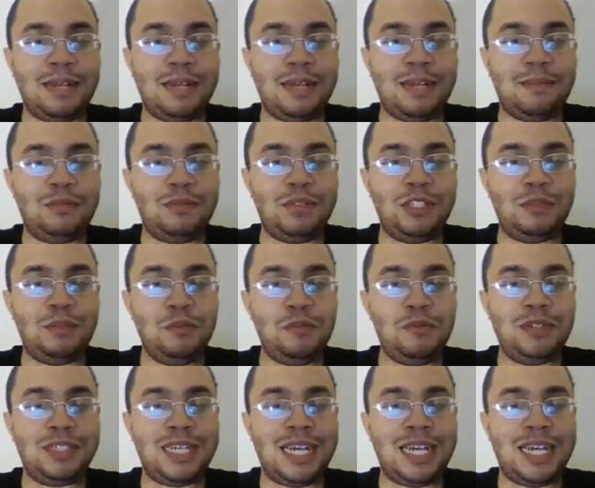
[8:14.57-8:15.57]
This move
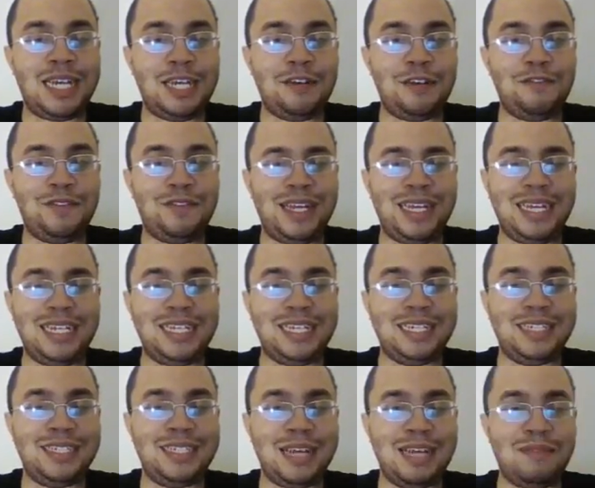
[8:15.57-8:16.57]
is kind of like, it
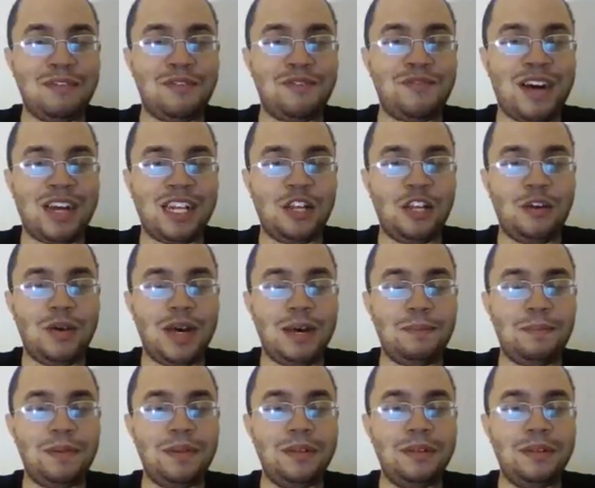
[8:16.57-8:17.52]
doesn't have a follow-up.